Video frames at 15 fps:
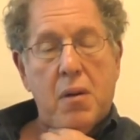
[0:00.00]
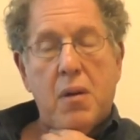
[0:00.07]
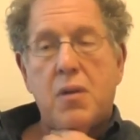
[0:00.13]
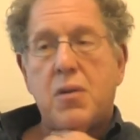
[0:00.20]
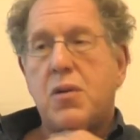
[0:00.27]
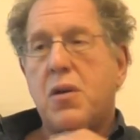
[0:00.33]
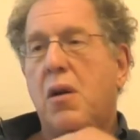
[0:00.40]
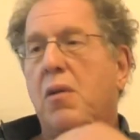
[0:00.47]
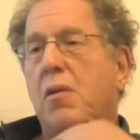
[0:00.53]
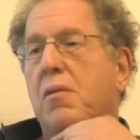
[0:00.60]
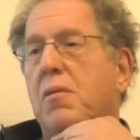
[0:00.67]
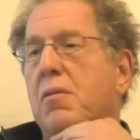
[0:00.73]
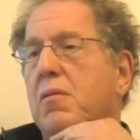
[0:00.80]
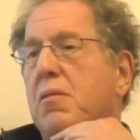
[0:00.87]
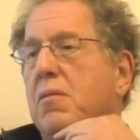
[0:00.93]
So
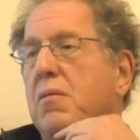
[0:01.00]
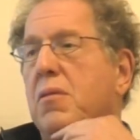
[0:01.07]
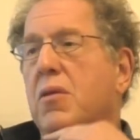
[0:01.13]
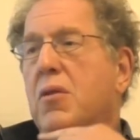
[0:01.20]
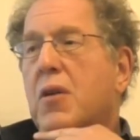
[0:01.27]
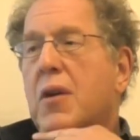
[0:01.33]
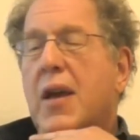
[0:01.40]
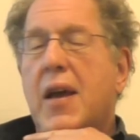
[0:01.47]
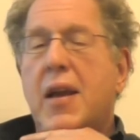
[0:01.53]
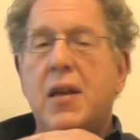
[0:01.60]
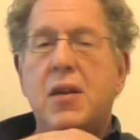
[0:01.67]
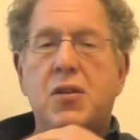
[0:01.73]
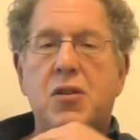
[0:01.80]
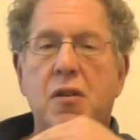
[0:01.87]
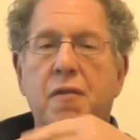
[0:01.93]
you're
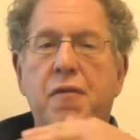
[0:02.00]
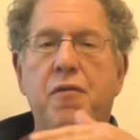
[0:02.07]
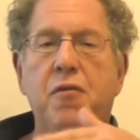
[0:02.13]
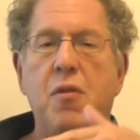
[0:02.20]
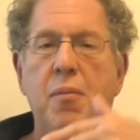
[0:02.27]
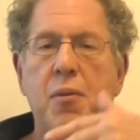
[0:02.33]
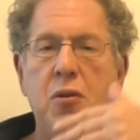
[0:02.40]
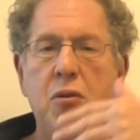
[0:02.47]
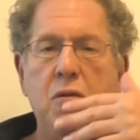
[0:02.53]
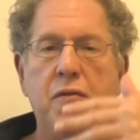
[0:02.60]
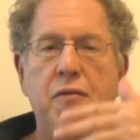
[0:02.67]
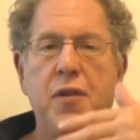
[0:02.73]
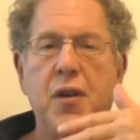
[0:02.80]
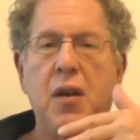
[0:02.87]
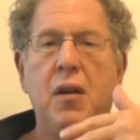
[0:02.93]
getting some form of
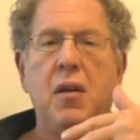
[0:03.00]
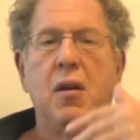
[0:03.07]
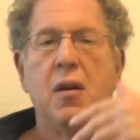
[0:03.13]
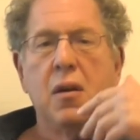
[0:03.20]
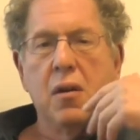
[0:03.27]
UV